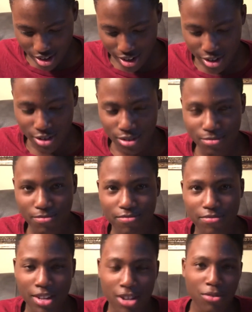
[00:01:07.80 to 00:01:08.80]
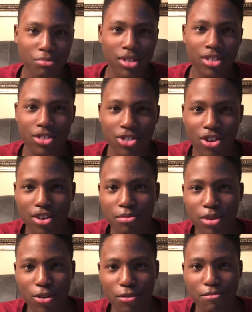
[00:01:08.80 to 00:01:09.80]
Now I'm gonna talk
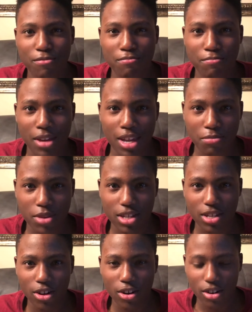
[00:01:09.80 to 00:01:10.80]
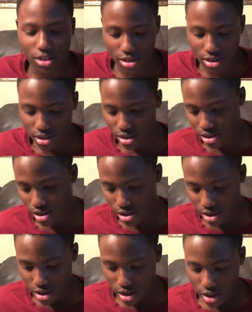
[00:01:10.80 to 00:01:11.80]
about Baby Doc.
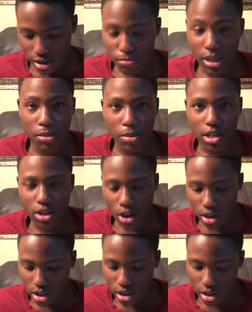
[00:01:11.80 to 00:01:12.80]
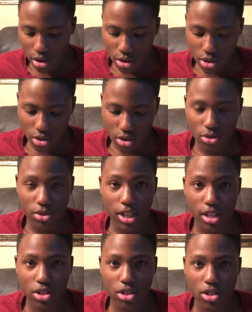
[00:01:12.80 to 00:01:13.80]
Baby Doc, also known
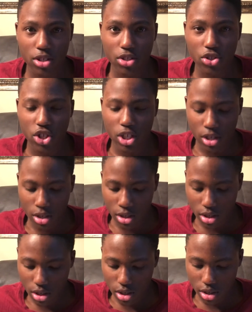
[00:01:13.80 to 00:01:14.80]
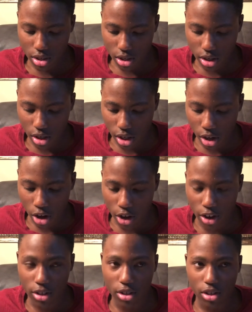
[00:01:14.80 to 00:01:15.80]
as Jean
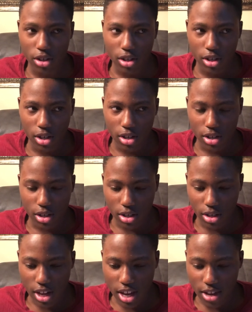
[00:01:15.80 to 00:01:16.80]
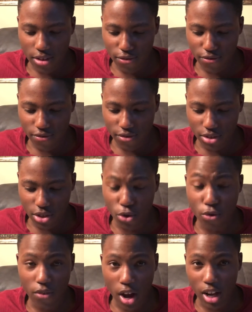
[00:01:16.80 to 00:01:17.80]
Claude Dev
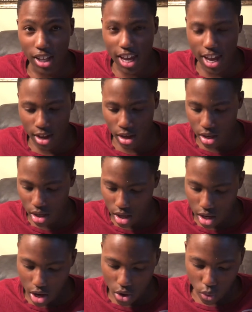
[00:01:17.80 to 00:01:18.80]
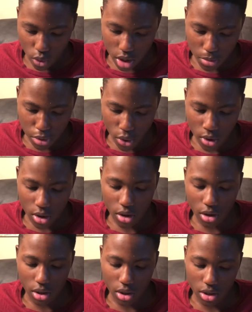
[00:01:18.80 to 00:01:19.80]
Duvalier, was born
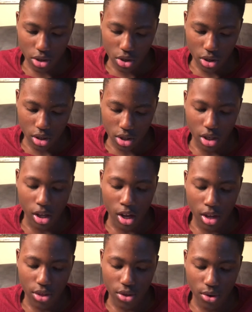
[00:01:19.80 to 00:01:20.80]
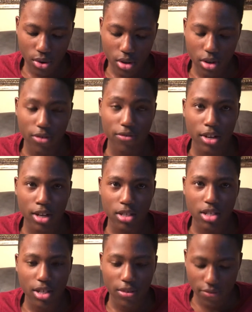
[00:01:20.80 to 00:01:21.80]
on July 3rd of
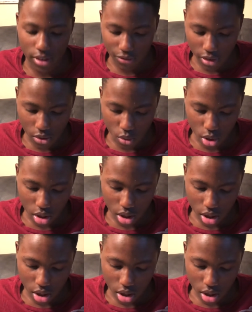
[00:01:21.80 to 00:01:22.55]
1951.